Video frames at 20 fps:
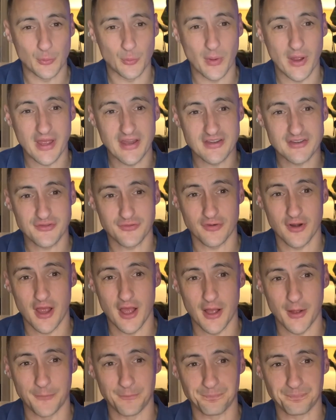went
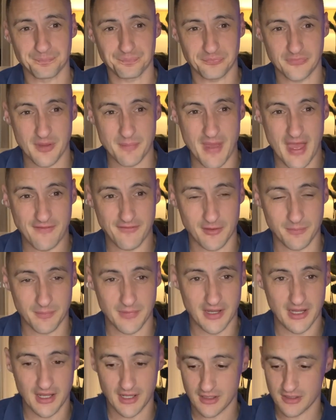from the Mavic
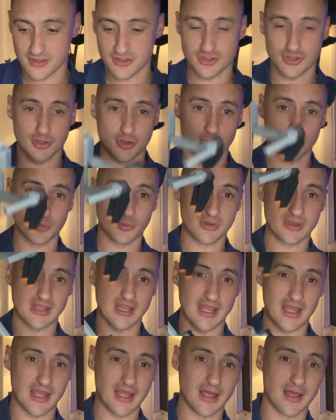Mini to
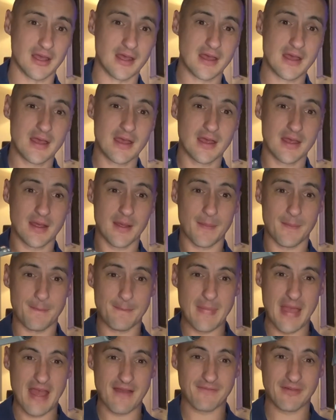the
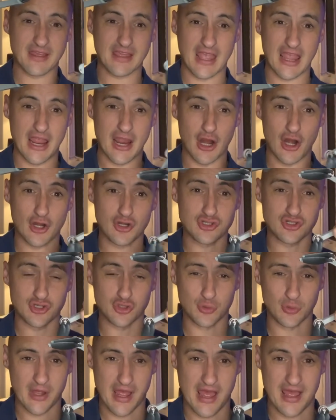Mavic Air
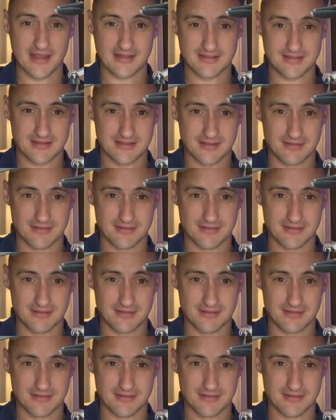two S.